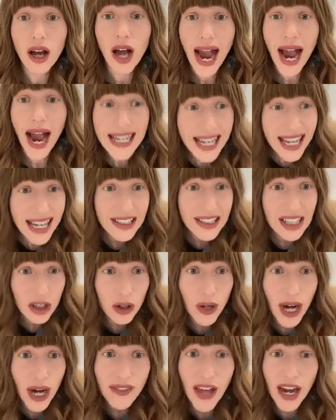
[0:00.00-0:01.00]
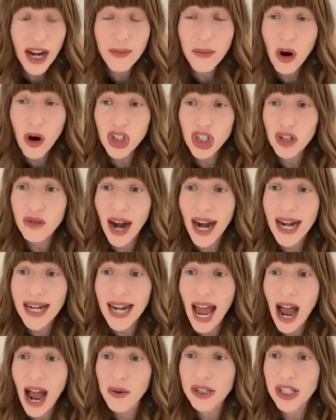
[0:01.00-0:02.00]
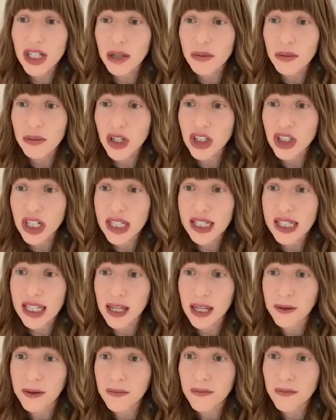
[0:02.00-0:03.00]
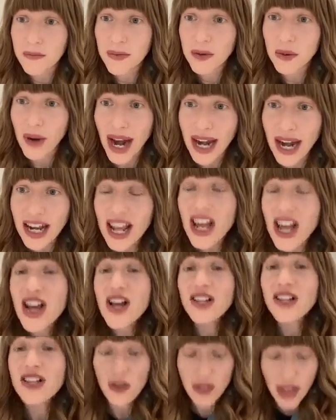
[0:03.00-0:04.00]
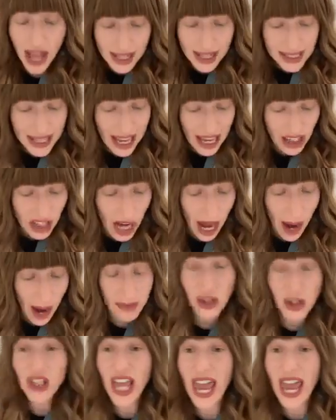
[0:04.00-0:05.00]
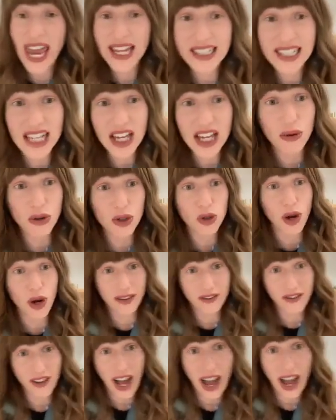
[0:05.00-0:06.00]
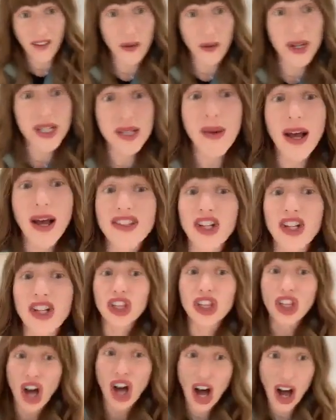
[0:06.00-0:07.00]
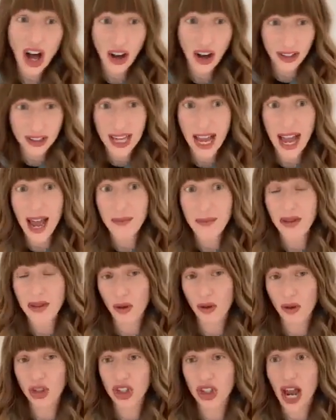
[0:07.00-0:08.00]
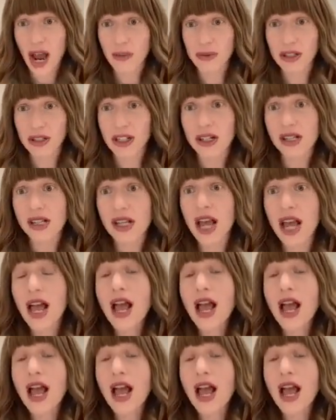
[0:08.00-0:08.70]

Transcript: I need to create that emotion right now? It's an emergency, right? So that's chapters 18 through 25. We spent a long time in those chapters.